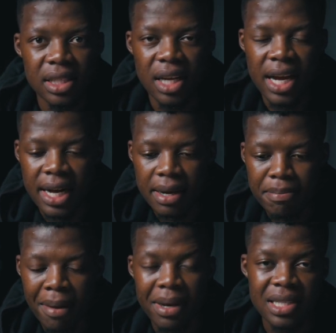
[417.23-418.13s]

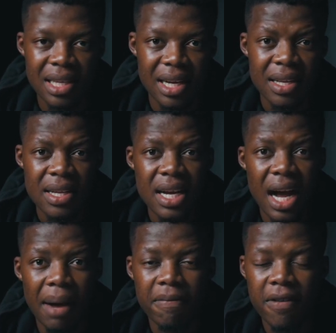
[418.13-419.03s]
Mabasa
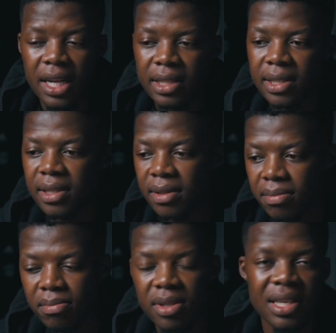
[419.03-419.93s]
up front,
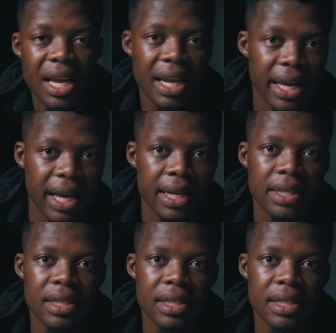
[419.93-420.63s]
Saling and